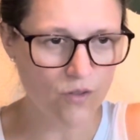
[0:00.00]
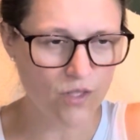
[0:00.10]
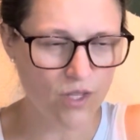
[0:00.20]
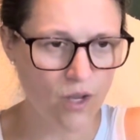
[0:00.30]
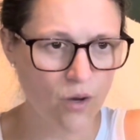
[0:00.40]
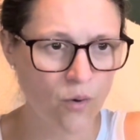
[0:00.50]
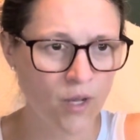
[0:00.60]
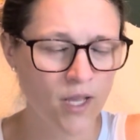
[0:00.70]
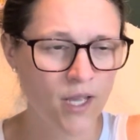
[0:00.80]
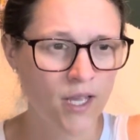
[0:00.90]

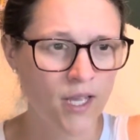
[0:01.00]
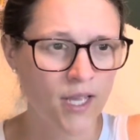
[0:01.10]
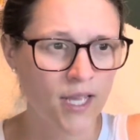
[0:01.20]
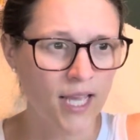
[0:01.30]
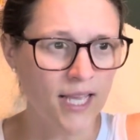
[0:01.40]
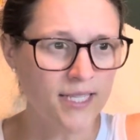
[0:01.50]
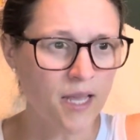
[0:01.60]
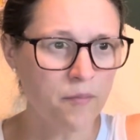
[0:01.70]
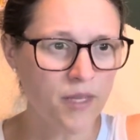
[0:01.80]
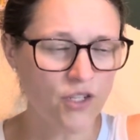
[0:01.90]
So as
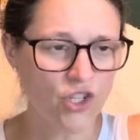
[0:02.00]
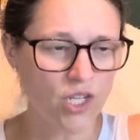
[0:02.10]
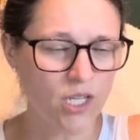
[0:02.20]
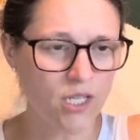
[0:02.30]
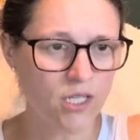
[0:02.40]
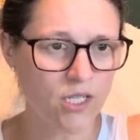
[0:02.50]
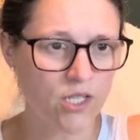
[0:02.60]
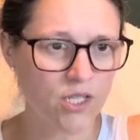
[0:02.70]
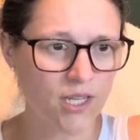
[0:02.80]
I mentioned,